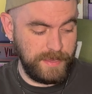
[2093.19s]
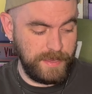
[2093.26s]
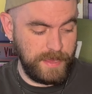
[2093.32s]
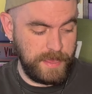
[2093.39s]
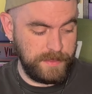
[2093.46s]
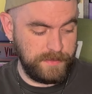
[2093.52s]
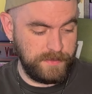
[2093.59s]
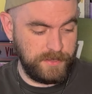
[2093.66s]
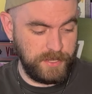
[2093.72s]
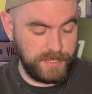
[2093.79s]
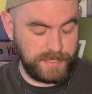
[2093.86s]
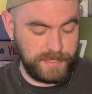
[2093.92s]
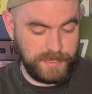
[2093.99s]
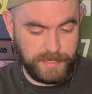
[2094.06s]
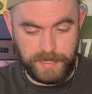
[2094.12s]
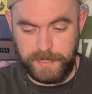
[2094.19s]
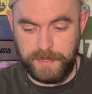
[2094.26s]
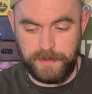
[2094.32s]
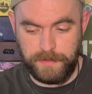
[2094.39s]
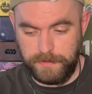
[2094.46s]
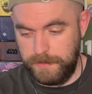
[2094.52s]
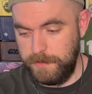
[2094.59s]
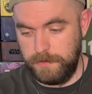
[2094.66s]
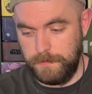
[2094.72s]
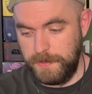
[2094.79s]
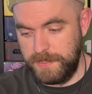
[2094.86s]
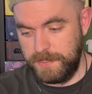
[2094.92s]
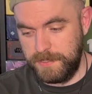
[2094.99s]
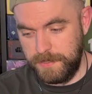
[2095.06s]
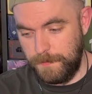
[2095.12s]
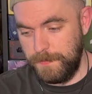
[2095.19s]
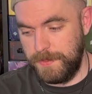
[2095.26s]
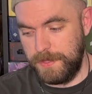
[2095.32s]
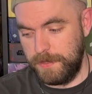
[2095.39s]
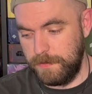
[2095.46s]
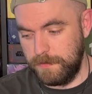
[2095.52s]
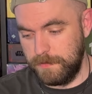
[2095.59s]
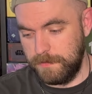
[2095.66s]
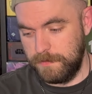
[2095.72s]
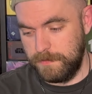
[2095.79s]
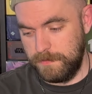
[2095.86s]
it just needed a little bit something